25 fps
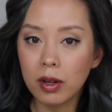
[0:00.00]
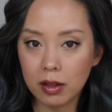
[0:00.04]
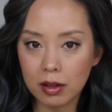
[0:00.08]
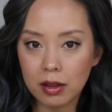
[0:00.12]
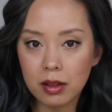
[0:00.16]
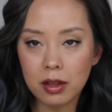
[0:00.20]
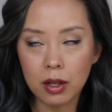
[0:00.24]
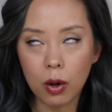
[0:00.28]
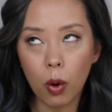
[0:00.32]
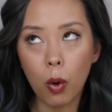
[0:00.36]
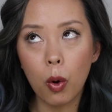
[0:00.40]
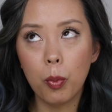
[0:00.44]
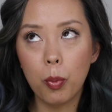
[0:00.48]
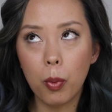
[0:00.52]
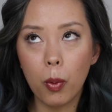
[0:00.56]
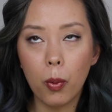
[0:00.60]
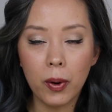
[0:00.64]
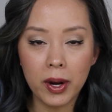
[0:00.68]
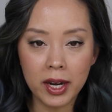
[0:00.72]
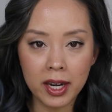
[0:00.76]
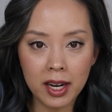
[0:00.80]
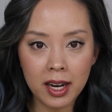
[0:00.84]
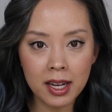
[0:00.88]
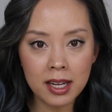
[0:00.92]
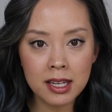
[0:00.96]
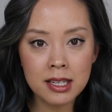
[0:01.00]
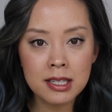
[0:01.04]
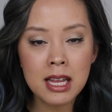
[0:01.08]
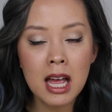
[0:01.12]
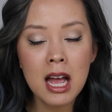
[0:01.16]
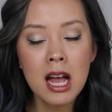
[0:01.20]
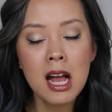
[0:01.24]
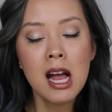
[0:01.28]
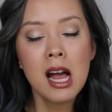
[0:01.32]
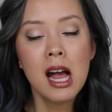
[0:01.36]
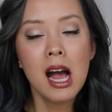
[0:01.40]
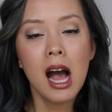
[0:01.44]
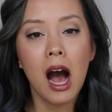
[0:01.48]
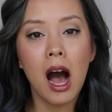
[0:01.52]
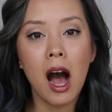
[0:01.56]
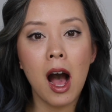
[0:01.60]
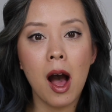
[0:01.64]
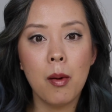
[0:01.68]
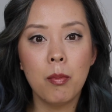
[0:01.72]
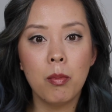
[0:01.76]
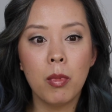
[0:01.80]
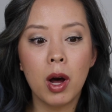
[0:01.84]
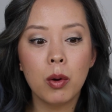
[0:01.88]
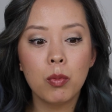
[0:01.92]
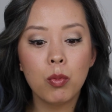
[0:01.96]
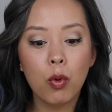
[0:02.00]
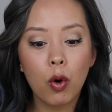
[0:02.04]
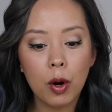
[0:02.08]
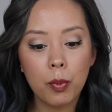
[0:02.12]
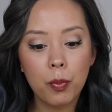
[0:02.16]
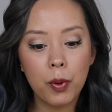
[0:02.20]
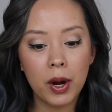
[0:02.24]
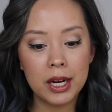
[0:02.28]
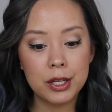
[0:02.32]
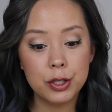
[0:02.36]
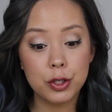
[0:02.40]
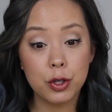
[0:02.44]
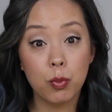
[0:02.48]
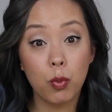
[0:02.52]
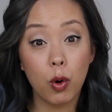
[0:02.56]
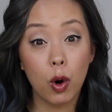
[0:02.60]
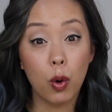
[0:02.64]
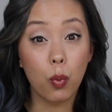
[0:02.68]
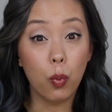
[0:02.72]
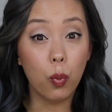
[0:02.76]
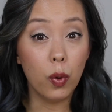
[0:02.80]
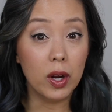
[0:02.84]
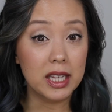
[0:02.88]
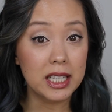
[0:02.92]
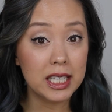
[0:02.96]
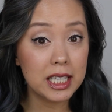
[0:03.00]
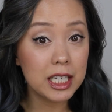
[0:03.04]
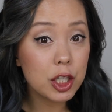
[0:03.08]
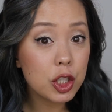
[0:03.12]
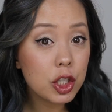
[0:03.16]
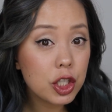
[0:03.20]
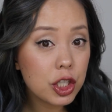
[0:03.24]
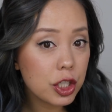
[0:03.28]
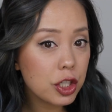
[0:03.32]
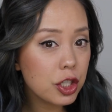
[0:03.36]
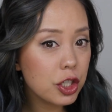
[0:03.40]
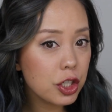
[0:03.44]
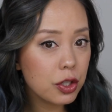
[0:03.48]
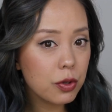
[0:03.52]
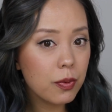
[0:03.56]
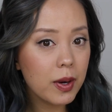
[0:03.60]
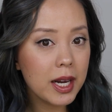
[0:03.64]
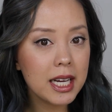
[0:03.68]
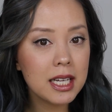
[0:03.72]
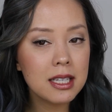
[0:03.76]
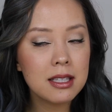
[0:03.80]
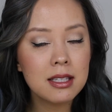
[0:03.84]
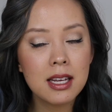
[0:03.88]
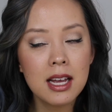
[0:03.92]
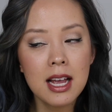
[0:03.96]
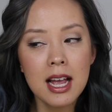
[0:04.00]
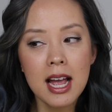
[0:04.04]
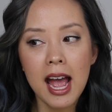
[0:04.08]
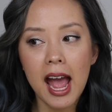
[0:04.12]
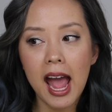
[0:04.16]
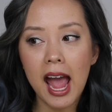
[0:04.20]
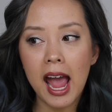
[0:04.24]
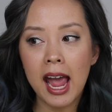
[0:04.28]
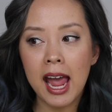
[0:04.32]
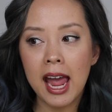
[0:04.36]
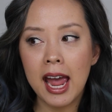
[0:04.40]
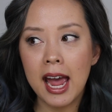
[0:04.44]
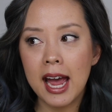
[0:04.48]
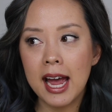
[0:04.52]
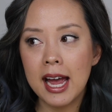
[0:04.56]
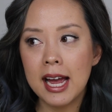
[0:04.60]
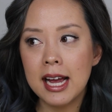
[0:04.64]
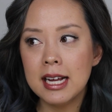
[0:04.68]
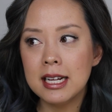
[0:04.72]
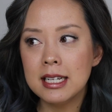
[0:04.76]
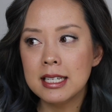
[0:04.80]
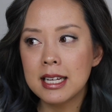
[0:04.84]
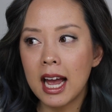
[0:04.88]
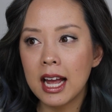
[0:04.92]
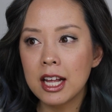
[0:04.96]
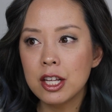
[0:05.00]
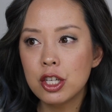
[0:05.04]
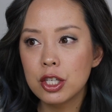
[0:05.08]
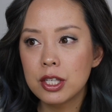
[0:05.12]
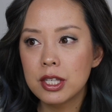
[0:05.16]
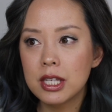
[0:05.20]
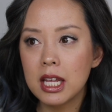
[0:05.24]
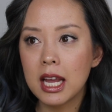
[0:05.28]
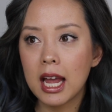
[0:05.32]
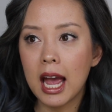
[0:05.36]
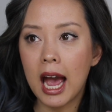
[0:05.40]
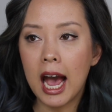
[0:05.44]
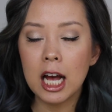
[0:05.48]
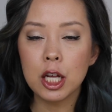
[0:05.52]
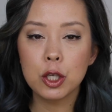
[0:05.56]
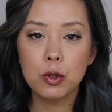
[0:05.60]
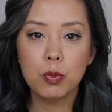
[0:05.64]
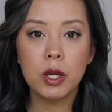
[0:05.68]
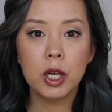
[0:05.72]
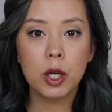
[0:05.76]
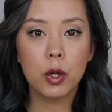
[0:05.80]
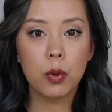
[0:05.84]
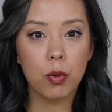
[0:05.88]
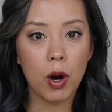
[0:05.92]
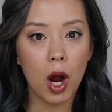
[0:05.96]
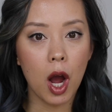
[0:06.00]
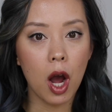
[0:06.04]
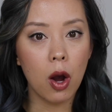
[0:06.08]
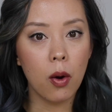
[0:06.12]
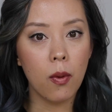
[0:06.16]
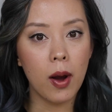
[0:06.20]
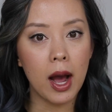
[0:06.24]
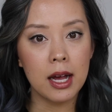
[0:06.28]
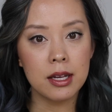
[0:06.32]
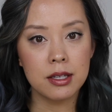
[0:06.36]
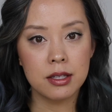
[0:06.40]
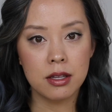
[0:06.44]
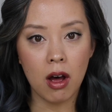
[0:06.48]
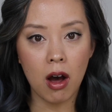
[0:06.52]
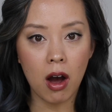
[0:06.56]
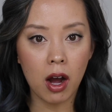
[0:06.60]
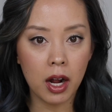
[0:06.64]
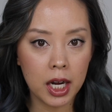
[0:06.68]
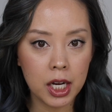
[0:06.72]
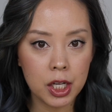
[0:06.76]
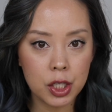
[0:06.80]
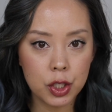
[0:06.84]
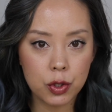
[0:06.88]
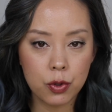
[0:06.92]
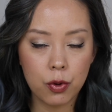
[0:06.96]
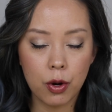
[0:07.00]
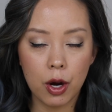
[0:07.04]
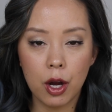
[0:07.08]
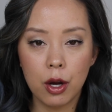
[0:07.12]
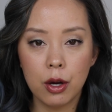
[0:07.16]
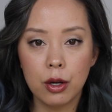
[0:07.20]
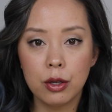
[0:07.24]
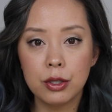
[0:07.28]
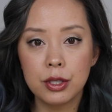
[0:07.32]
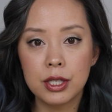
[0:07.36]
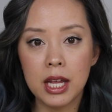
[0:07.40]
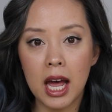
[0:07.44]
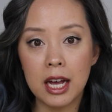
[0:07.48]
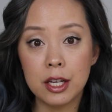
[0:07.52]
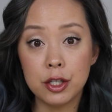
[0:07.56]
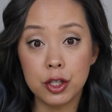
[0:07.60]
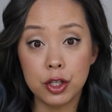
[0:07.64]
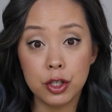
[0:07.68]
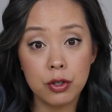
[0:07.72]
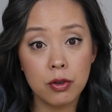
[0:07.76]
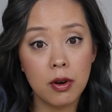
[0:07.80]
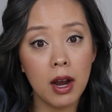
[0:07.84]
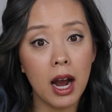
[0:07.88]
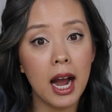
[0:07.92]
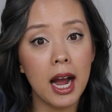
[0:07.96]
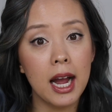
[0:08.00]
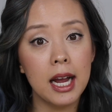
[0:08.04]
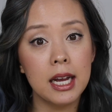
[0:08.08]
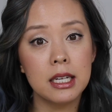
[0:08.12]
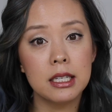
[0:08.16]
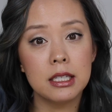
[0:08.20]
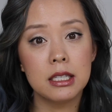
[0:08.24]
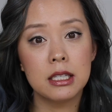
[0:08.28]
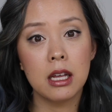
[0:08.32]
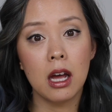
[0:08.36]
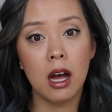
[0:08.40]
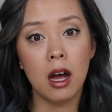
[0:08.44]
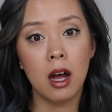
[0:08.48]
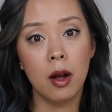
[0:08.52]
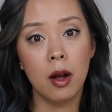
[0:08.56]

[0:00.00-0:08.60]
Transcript: the whole point is. More brands are more willing to do it. And I just think as we grow, as the audience grows, as you guys